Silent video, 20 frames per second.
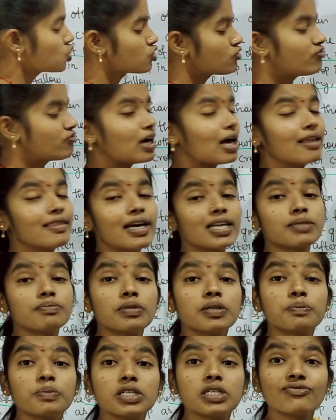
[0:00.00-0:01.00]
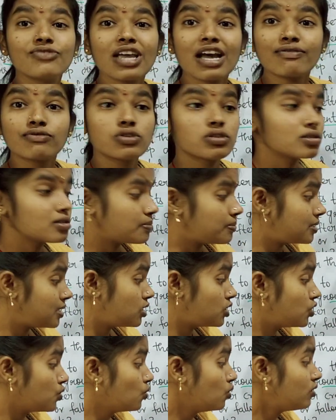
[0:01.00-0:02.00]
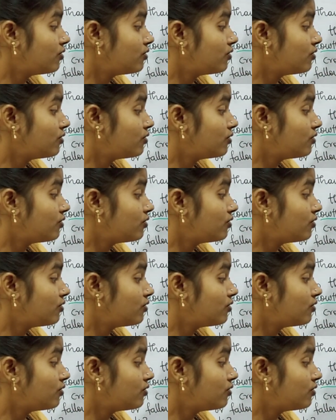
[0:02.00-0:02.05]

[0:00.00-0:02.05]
So for that purpose, we have to substitute